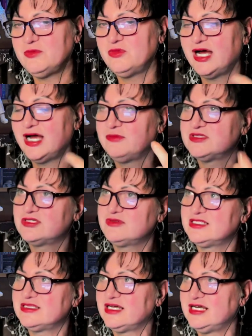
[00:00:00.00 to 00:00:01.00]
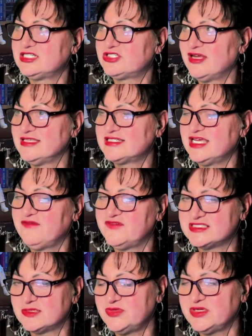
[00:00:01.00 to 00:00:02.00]
I was doing like trans day of
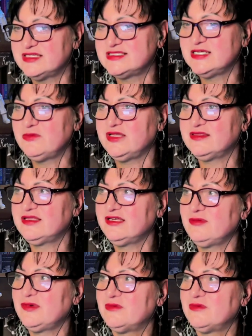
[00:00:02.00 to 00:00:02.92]
visibility with them.